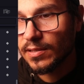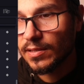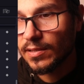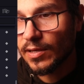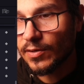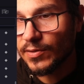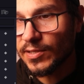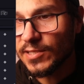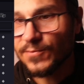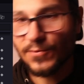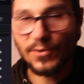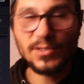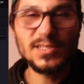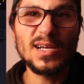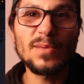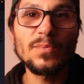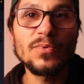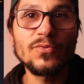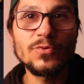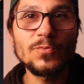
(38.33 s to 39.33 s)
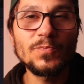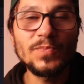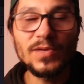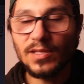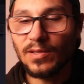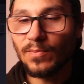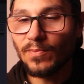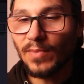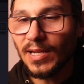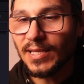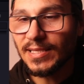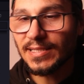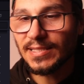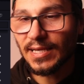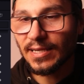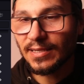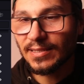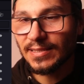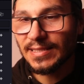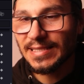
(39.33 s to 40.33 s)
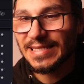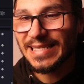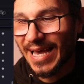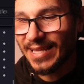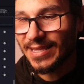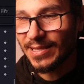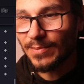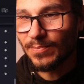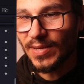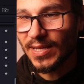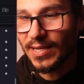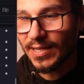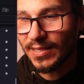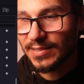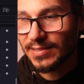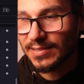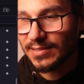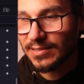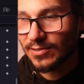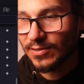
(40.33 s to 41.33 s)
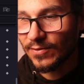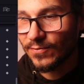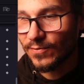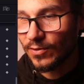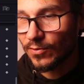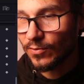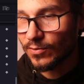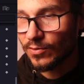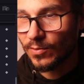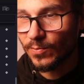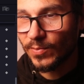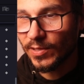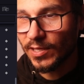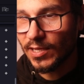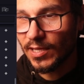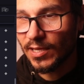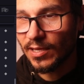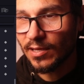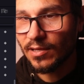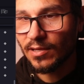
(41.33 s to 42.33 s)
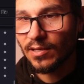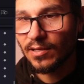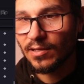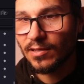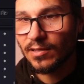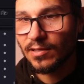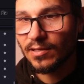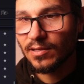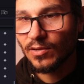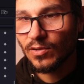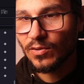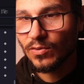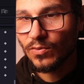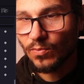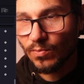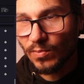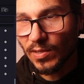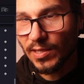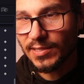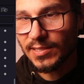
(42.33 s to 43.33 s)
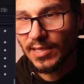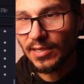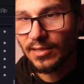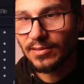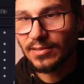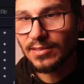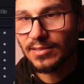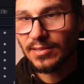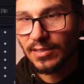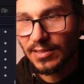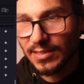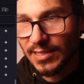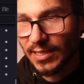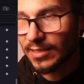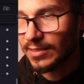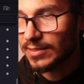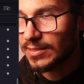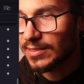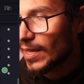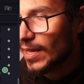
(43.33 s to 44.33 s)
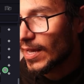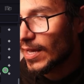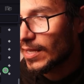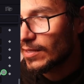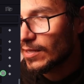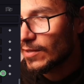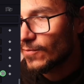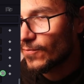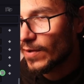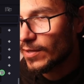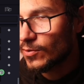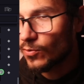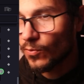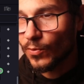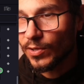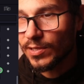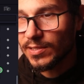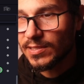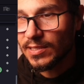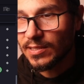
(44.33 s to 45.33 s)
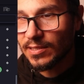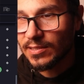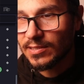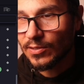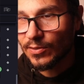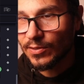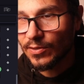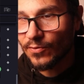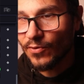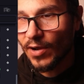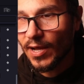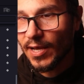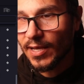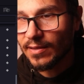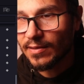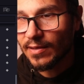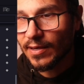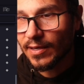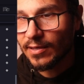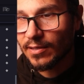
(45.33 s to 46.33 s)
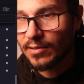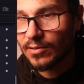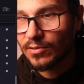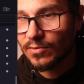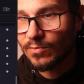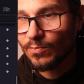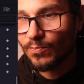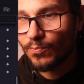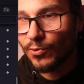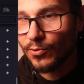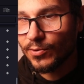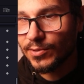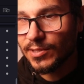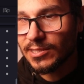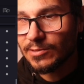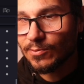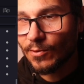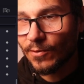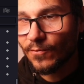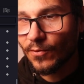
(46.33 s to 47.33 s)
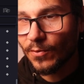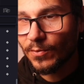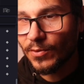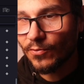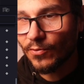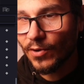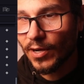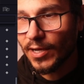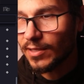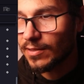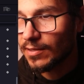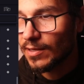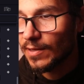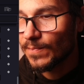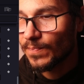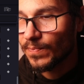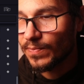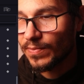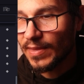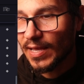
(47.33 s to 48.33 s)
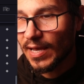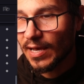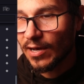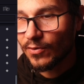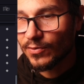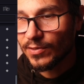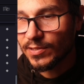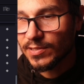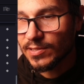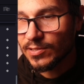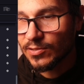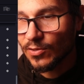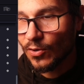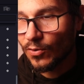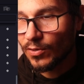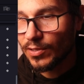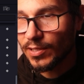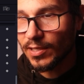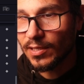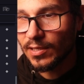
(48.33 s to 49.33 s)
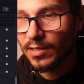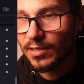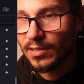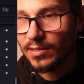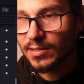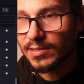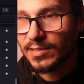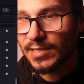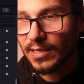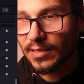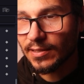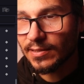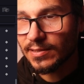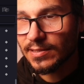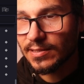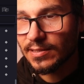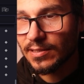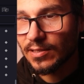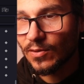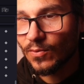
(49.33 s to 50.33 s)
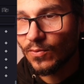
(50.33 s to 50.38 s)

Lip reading: Now this, for example, would be the milliseconds and the minutes. So if we go to the beginning, milliseconds, seconds. And if I don't want to see this on the right, I can pull this one from the right. Now this is only the seconds.